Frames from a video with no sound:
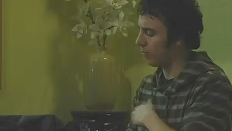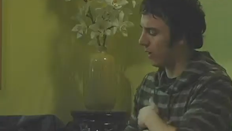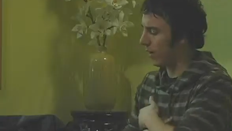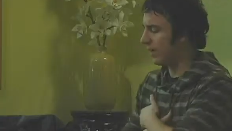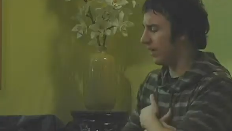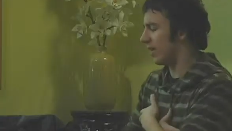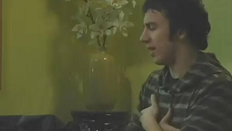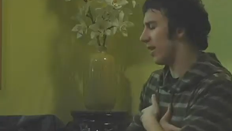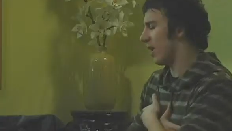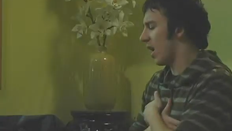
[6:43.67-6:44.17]

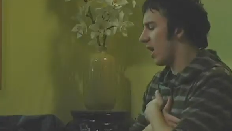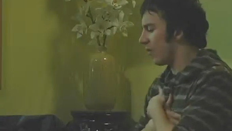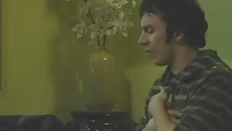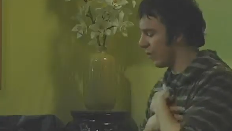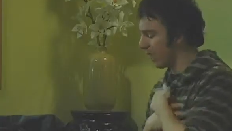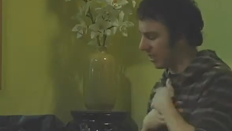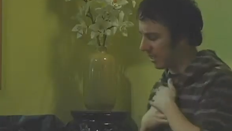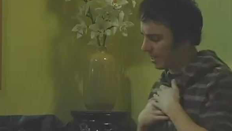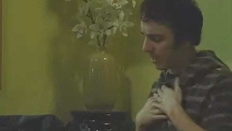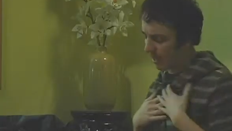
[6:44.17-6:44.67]
Brendan, I
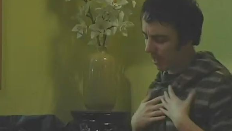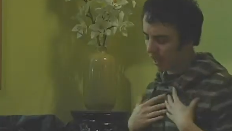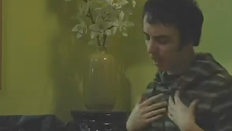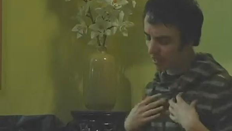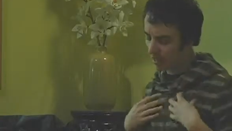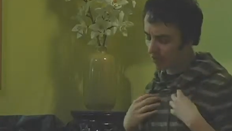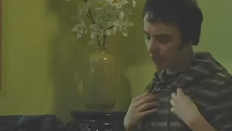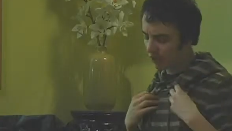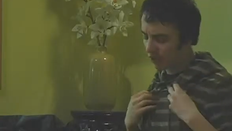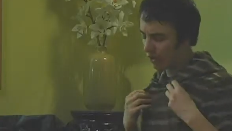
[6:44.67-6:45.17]
really
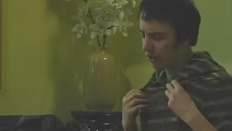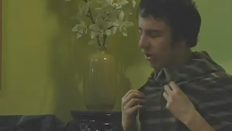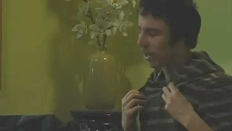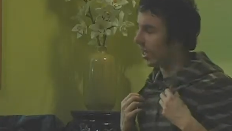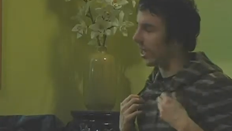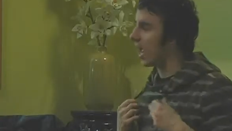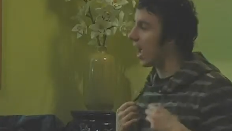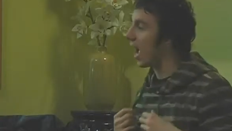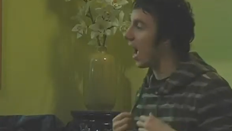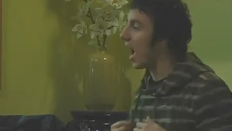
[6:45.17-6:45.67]
liked your hoodie.
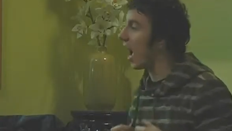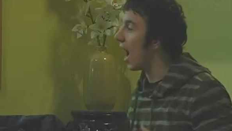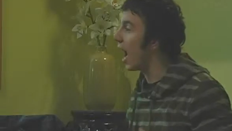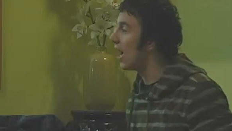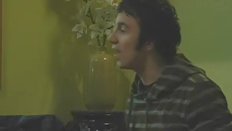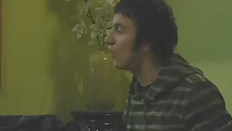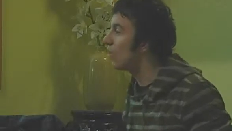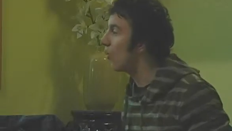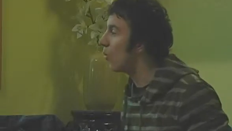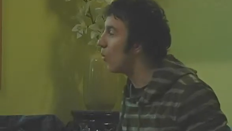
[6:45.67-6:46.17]

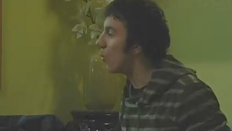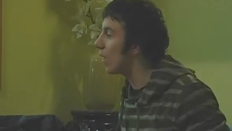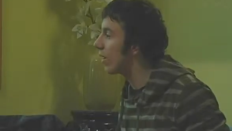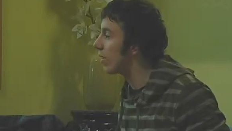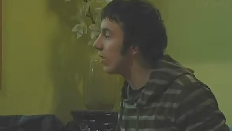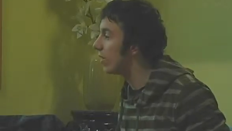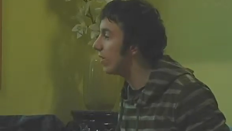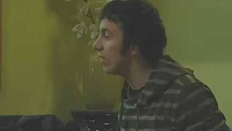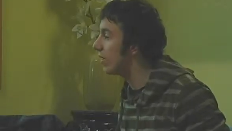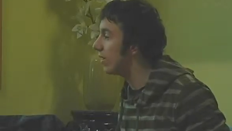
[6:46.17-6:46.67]
I don't
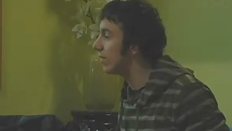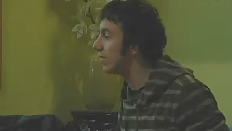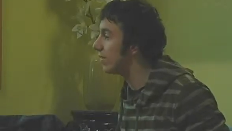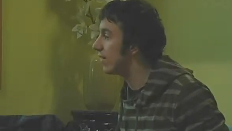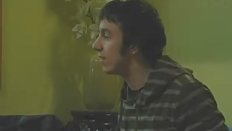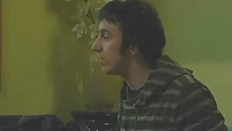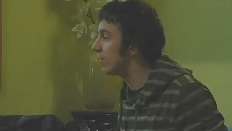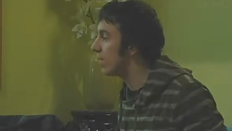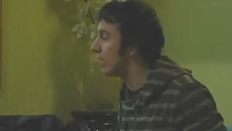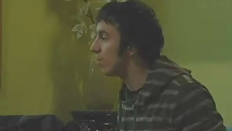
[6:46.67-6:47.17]
wear hoodies
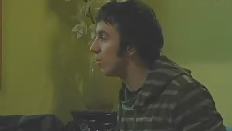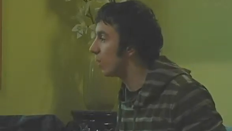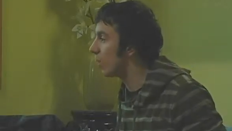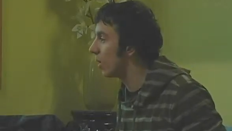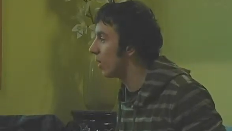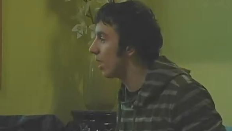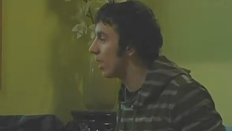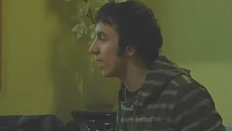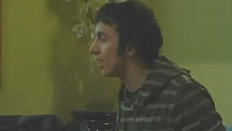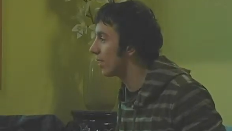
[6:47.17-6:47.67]
that people
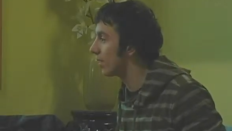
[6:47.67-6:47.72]
like.